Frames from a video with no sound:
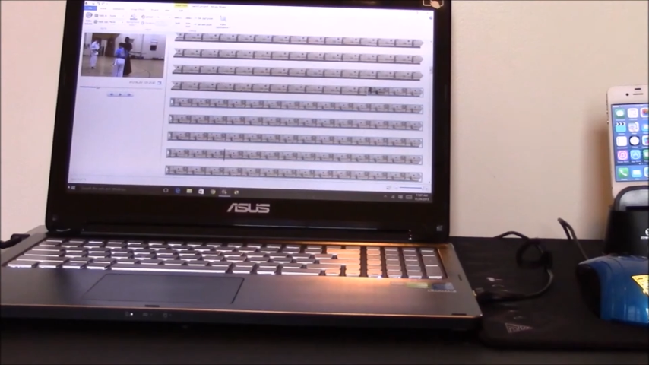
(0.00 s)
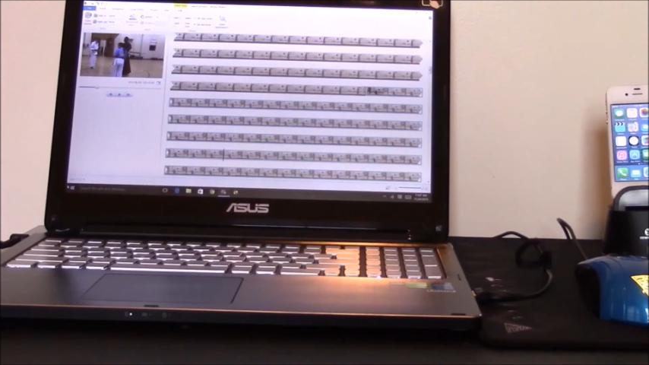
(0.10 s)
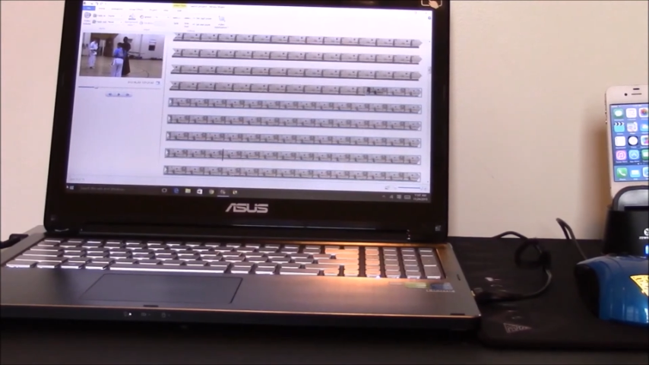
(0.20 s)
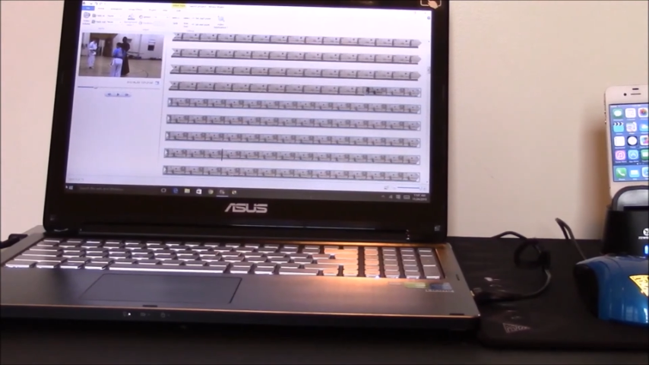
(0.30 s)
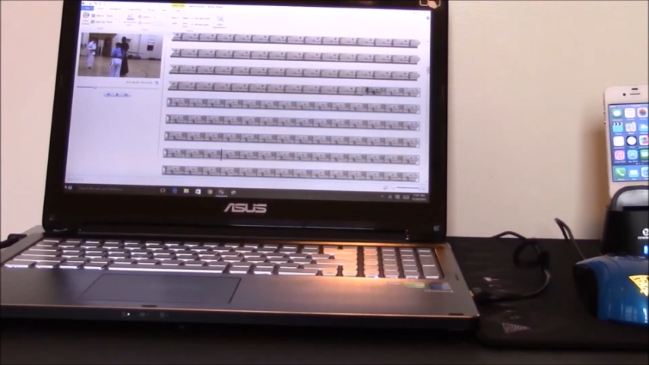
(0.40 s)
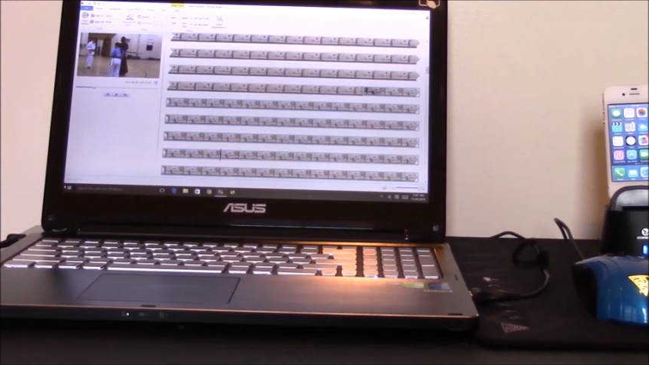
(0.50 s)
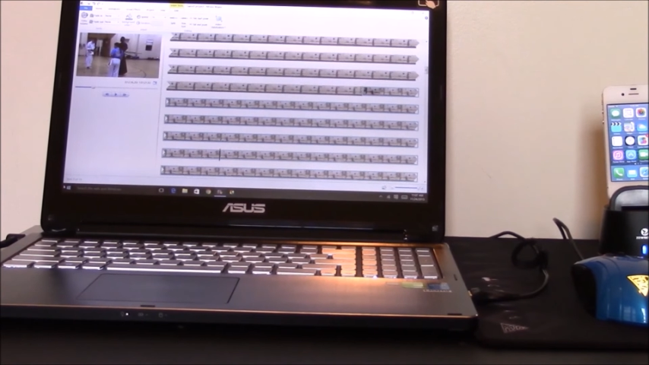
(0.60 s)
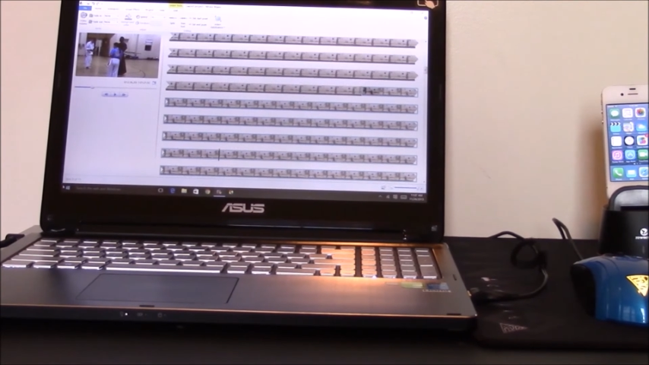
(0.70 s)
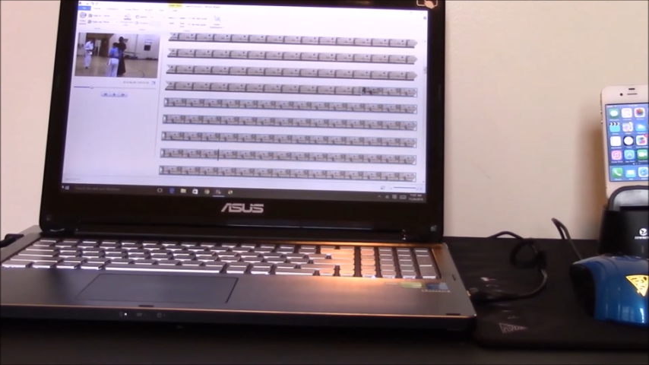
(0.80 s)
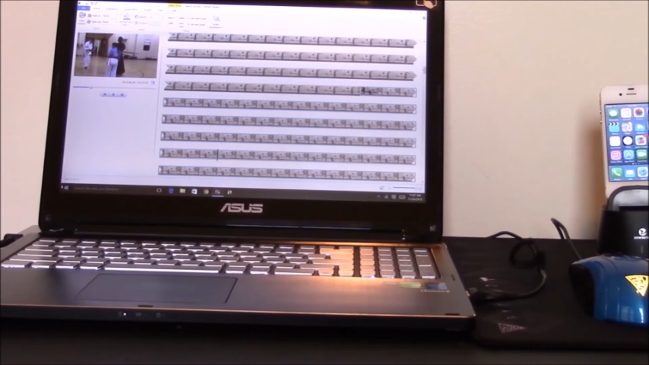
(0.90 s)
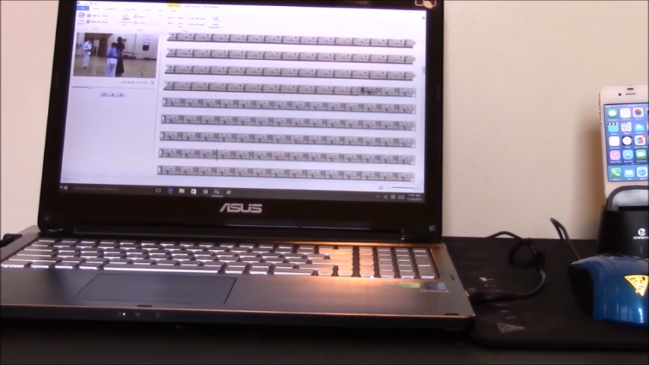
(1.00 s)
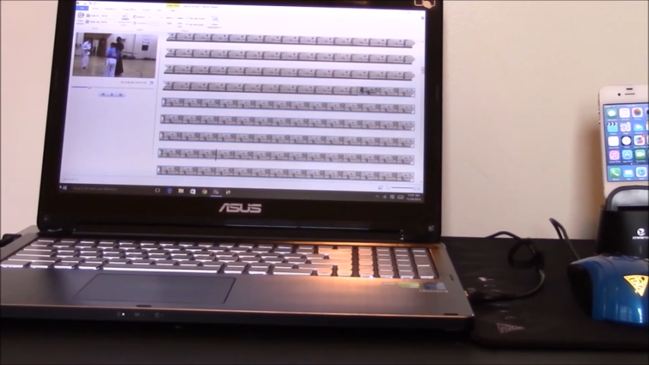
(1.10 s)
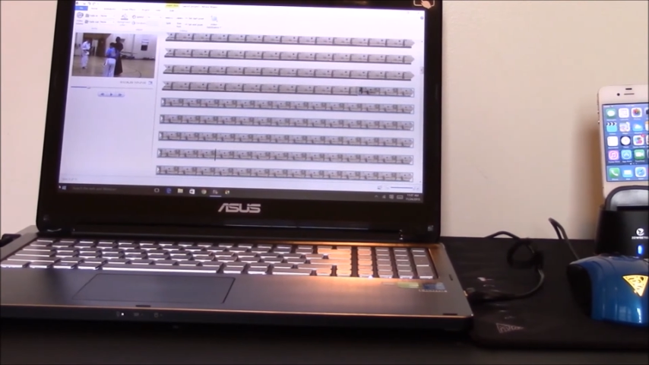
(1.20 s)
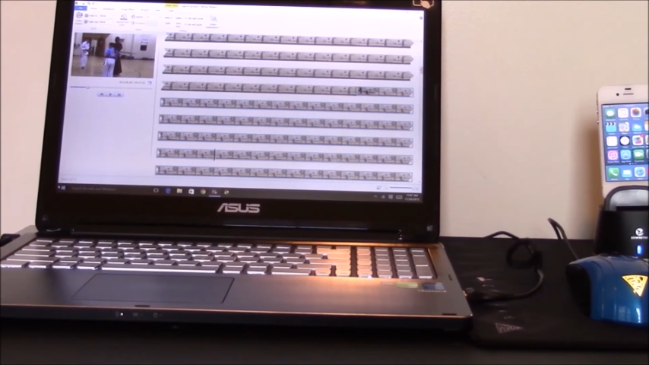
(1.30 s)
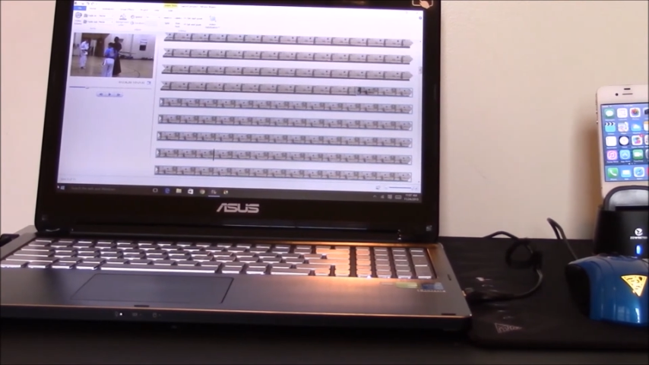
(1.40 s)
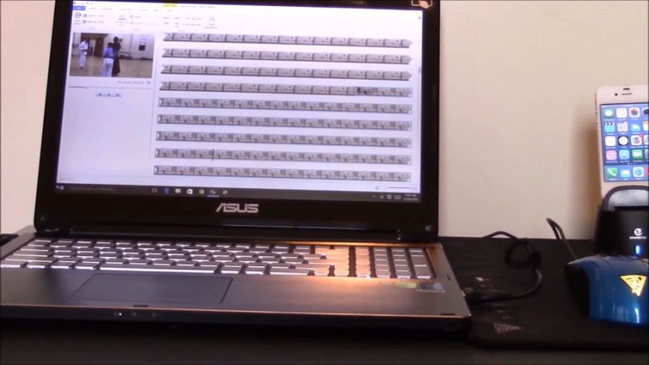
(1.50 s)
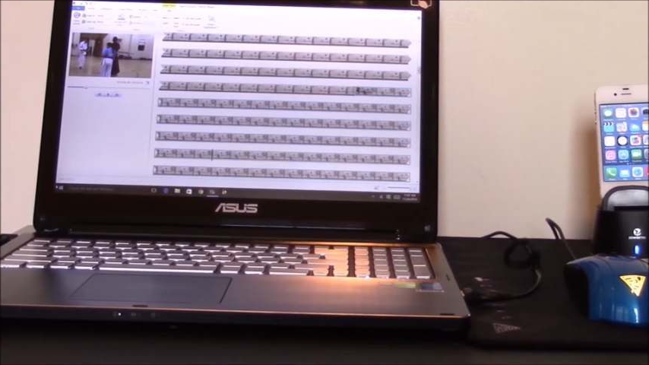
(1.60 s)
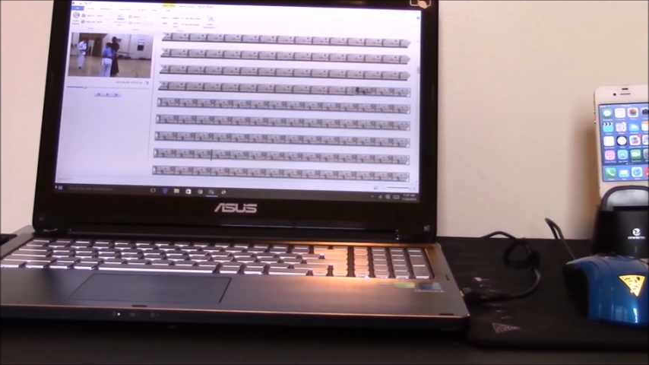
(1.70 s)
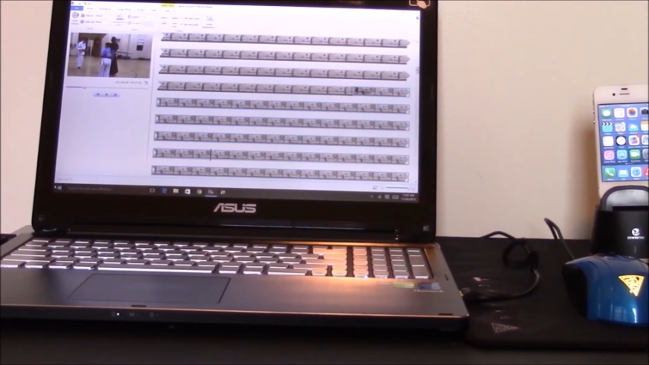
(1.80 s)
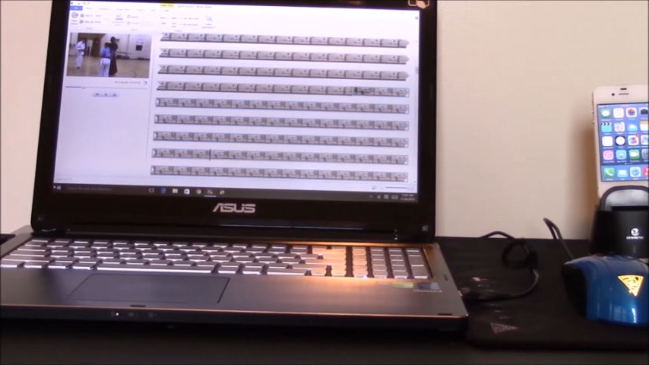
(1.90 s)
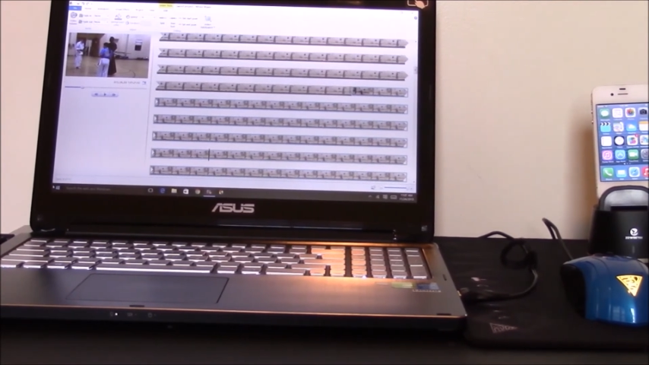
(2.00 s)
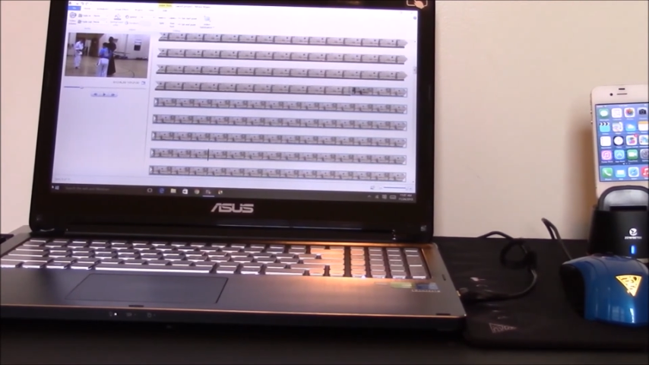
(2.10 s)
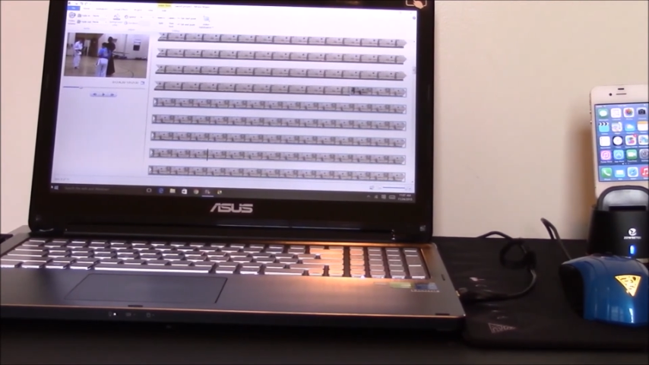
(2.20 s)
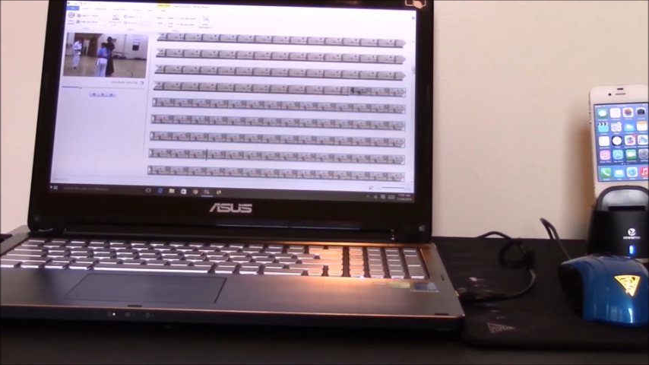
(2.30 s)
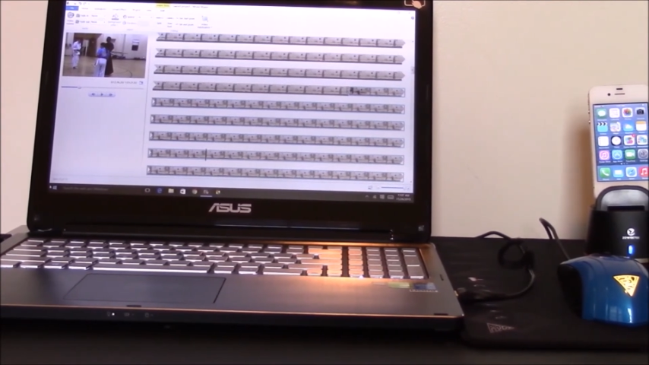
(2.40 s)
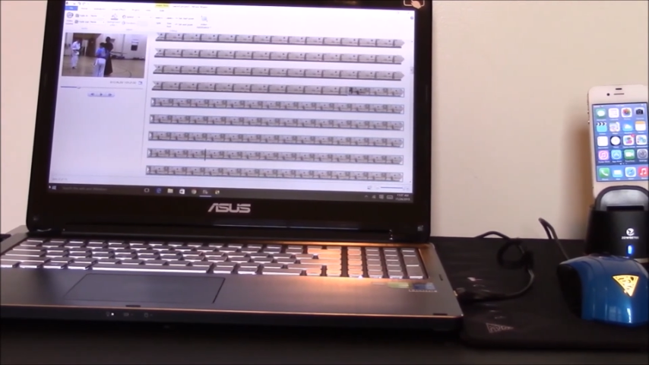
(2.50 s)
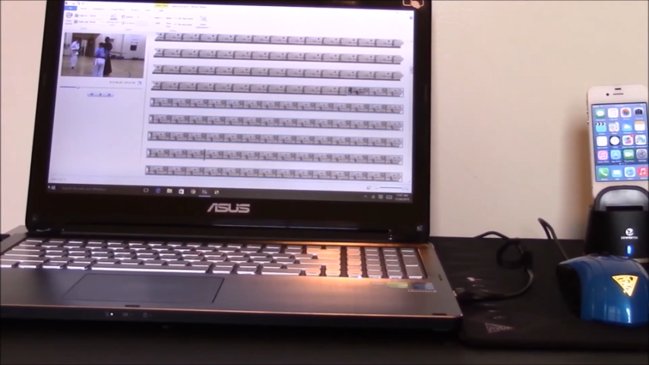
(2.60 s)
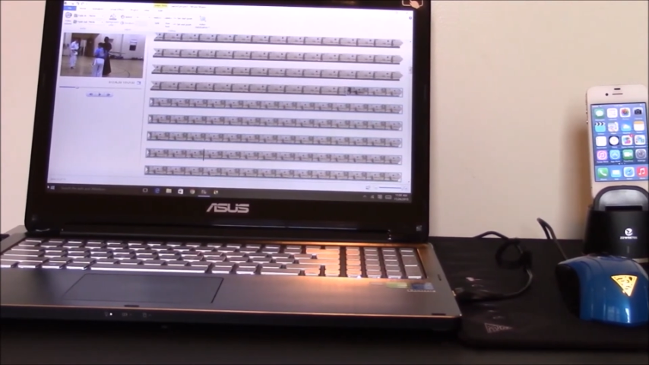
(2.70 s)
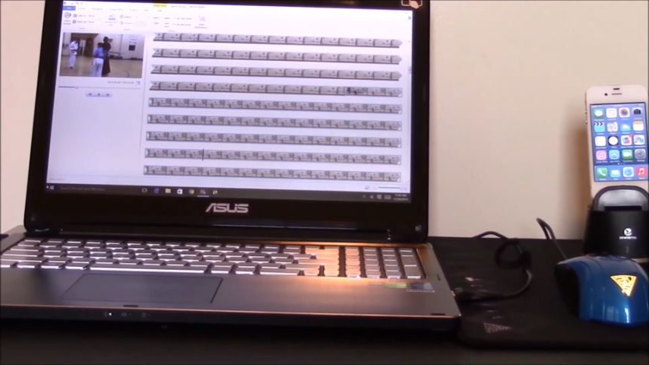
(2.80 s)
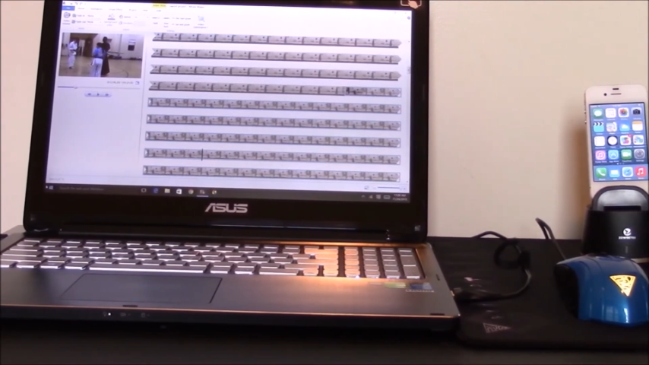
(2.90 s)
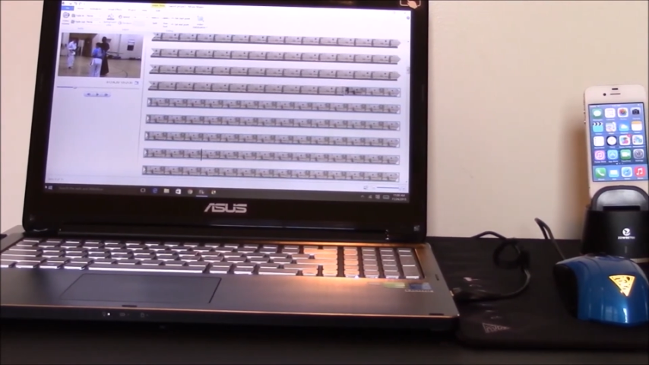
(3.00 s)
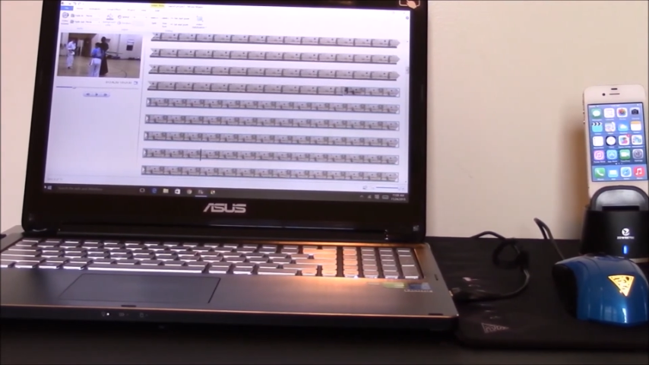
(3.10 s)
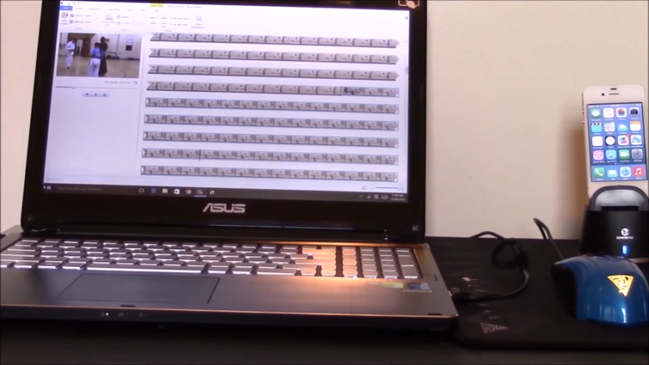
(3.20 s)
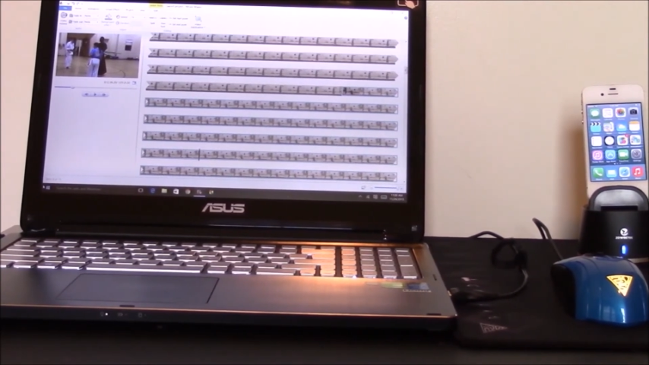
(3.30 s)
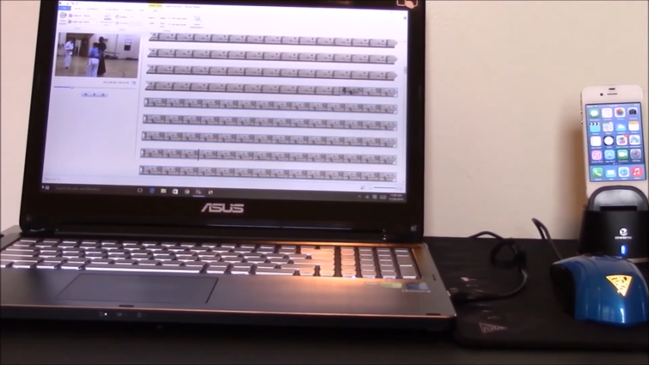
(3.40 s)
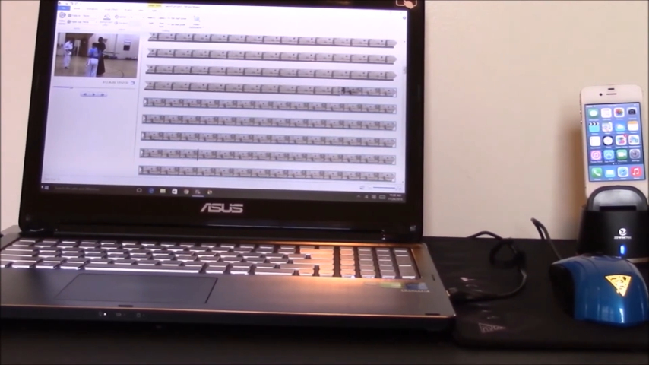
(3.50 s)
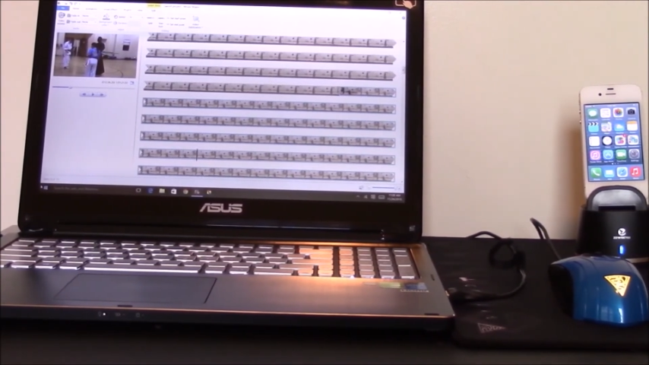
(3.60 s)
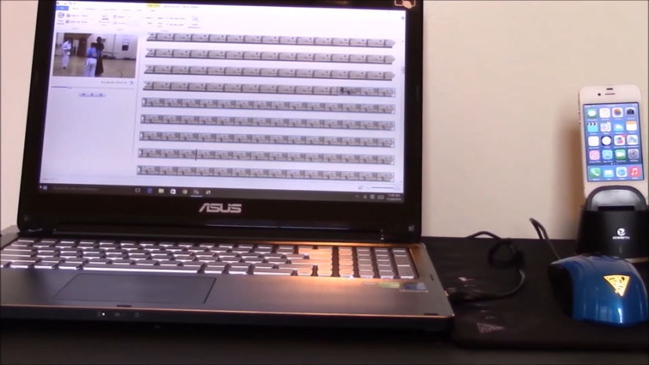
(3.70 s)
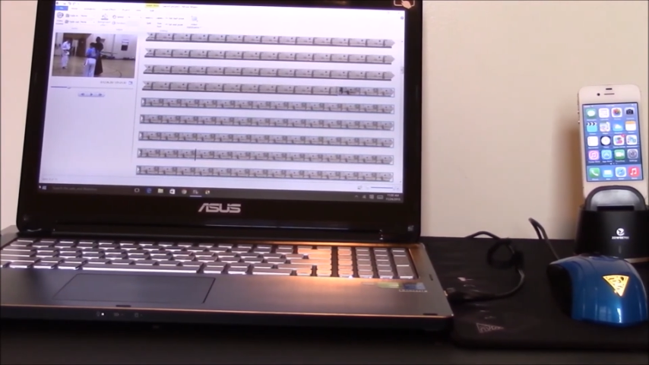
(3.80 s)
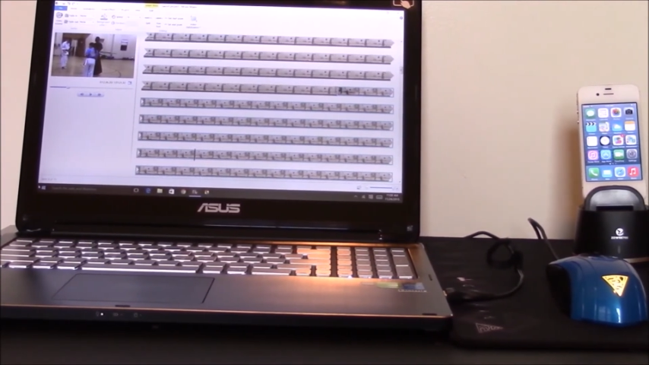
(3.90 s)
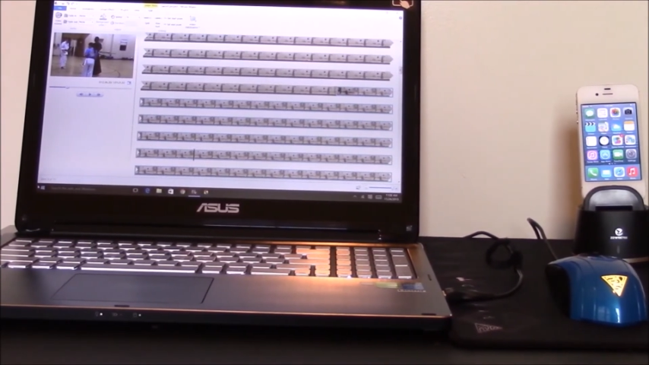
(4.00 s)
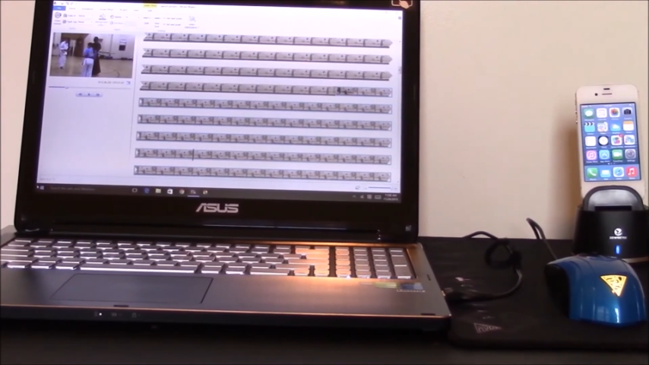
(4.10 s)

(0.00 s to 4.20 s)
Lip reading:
[unreadable: no face in view]